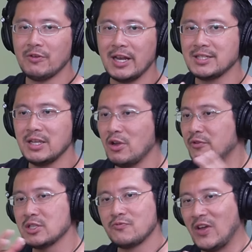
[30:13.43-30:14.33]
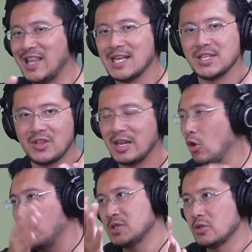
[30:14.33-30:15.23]
Let's say you have this fantastic thing that
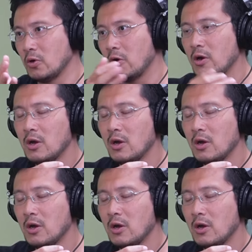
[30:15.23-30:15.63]
opens the door.